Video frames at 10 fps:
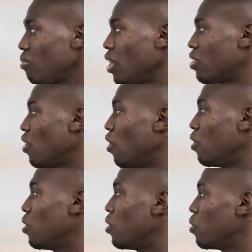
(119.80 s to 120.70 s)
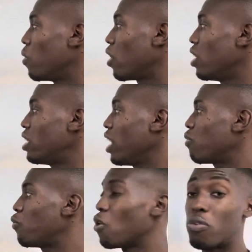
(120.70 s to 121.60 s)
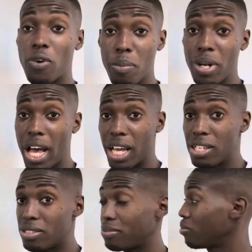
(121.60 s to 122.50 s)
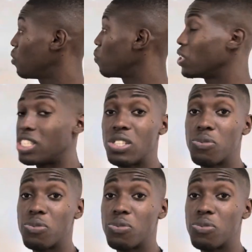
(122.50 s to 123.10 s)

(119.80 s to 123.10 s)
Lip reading: So we're going to take 4 from 9, which is